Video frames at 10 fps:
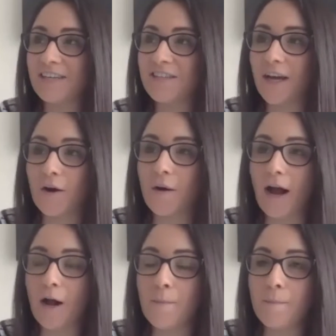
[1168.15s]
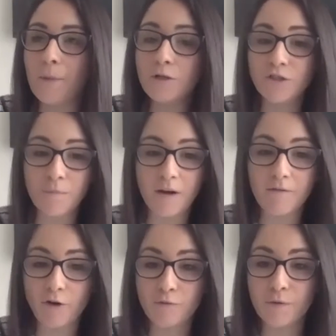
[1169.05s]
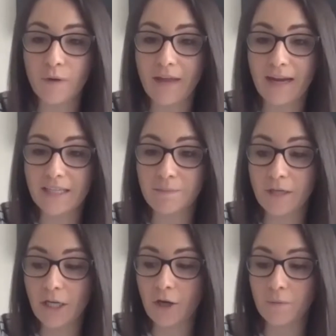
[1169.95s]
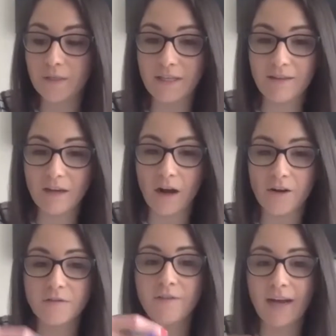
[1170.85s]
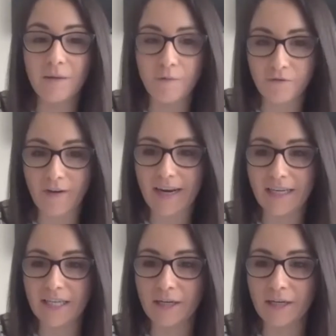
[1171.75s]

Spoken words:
So most of my involvement with LSBU was in the kind of development phase.